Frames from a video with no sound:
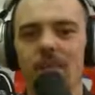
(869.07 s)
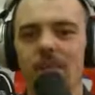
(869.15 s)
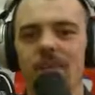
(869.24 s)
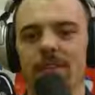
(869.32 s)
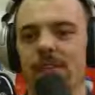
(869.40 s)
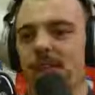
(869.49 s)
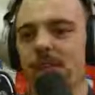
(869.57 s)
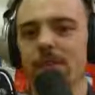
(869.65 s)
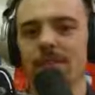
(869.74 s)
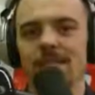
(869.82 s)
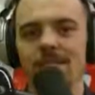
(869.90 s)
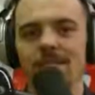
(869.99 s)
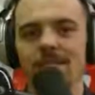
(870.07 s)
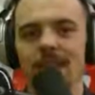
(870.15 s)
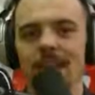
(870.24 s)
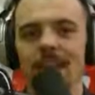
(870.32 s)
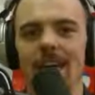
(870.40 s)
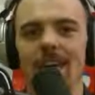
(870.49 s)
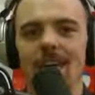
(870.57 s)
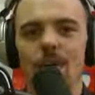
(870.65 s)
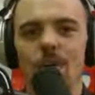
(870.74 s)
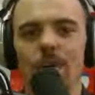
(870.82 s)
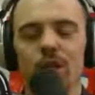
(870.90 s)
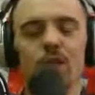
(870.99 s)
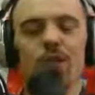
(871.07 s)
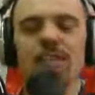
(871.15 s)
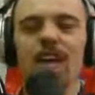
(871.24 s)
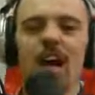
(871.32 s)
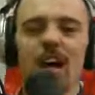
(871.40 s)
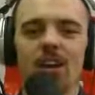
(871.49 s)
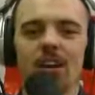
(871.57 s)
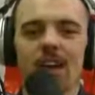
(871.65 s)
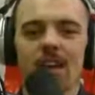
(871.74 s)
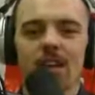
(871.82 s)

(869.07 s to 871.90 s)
a month in expenses today, when you retire,